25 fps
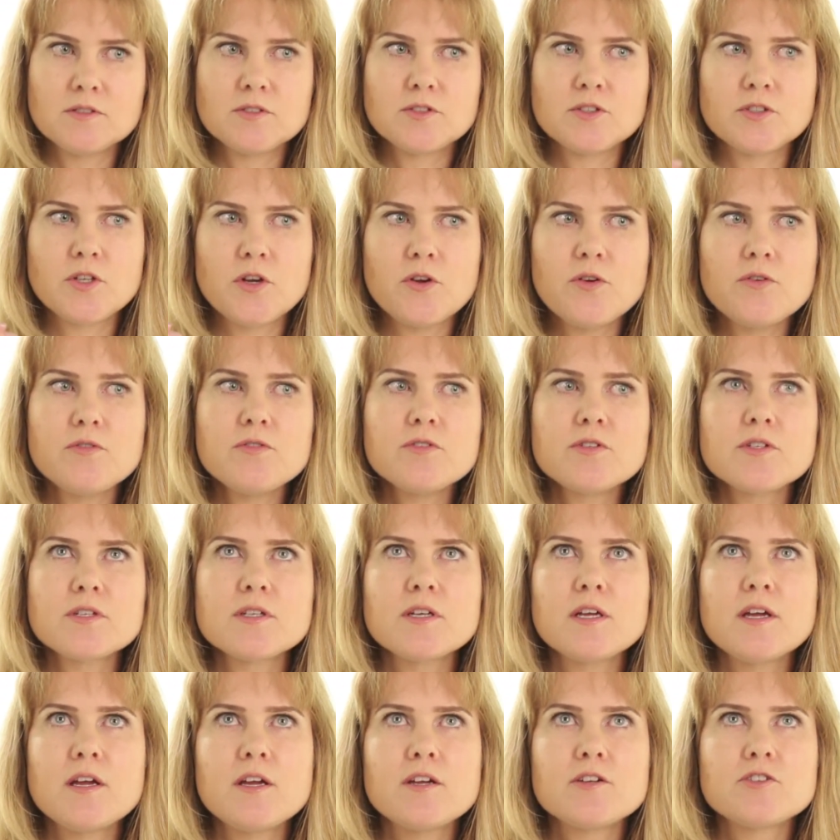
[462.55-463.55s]
Don't
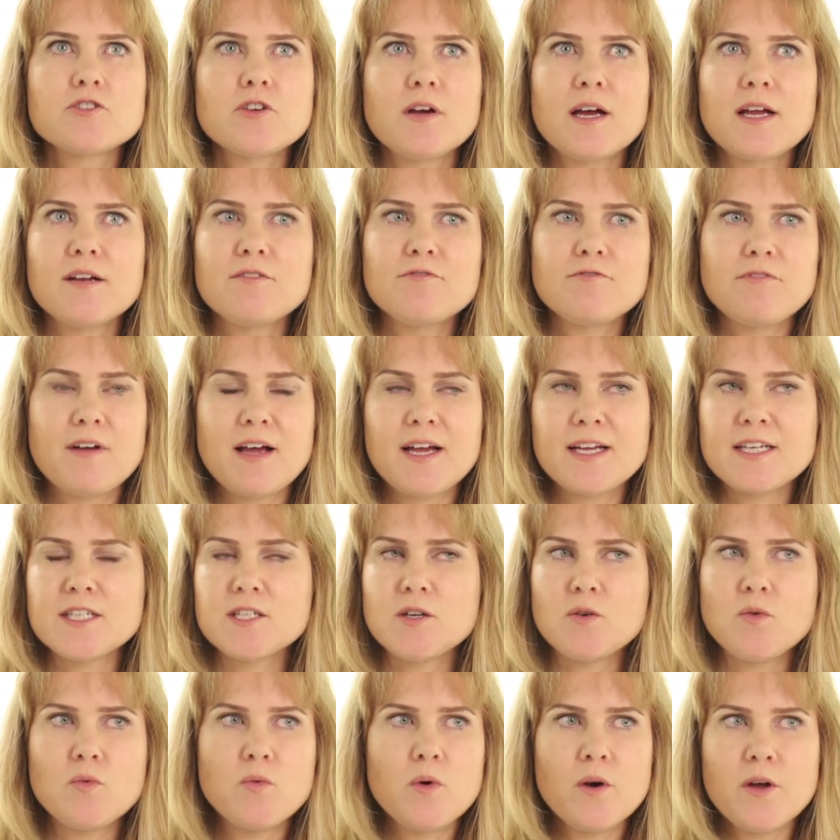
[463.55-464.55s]
try and find
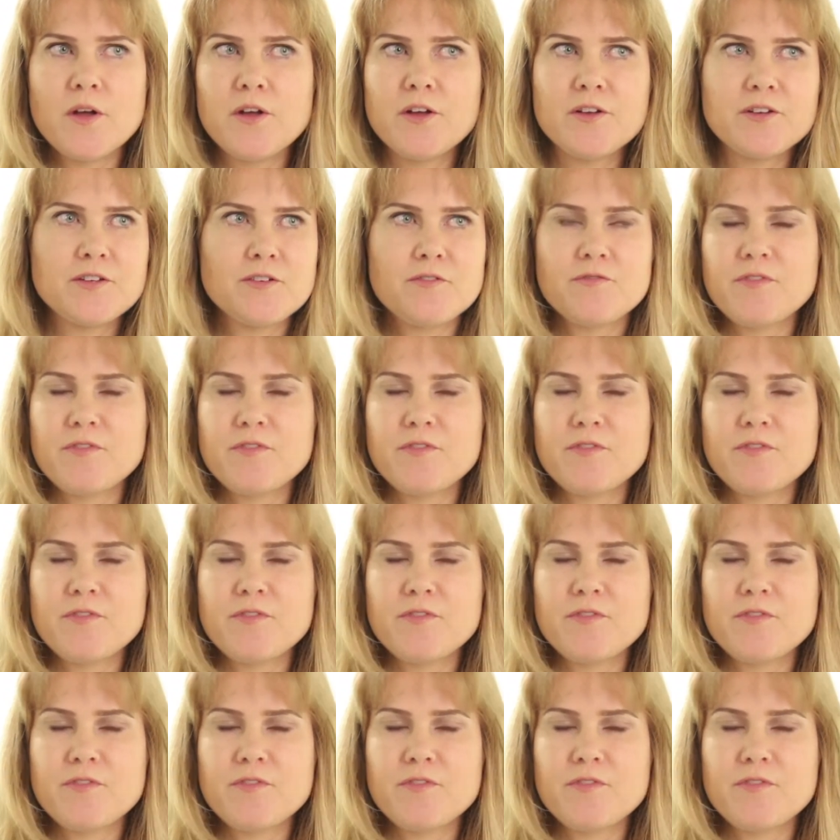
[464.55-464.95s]
a word